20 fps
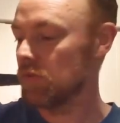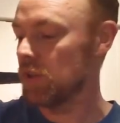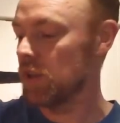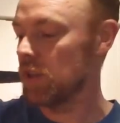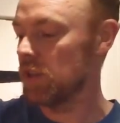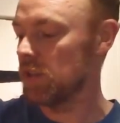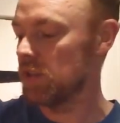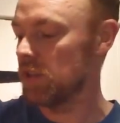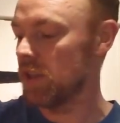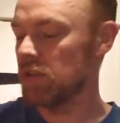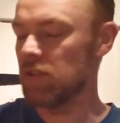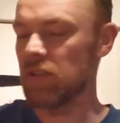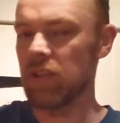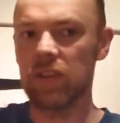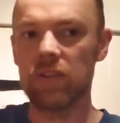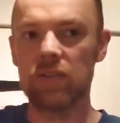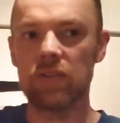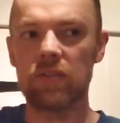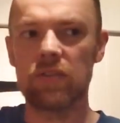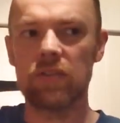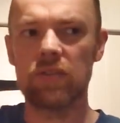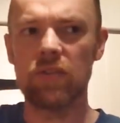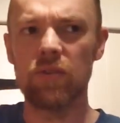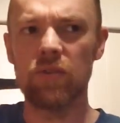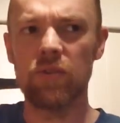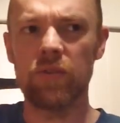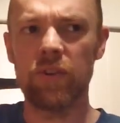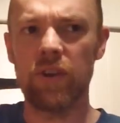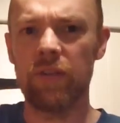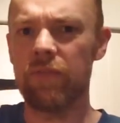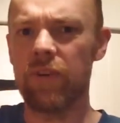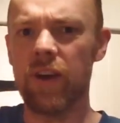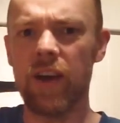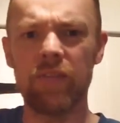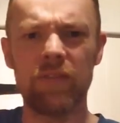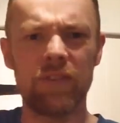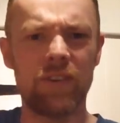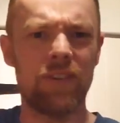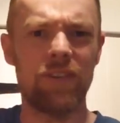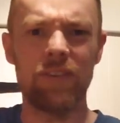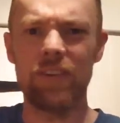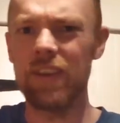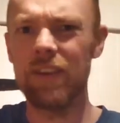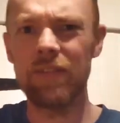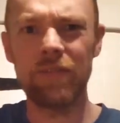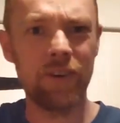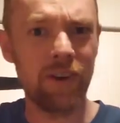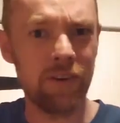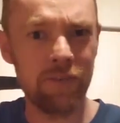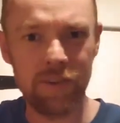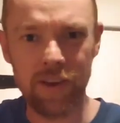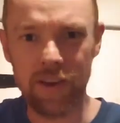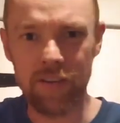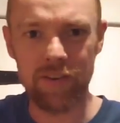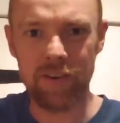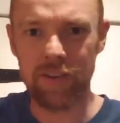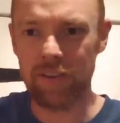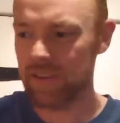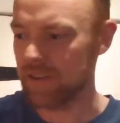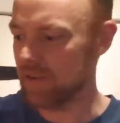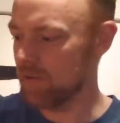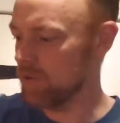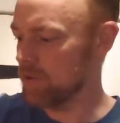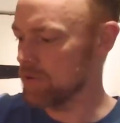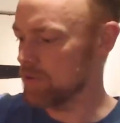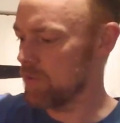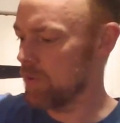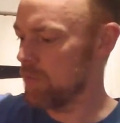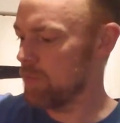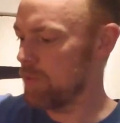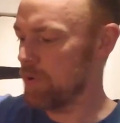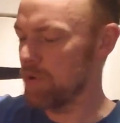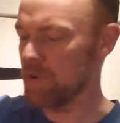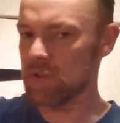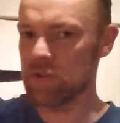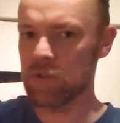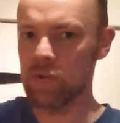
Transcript: and they did like 2 for a fiver or 3 for a fiver, I think it was at one point.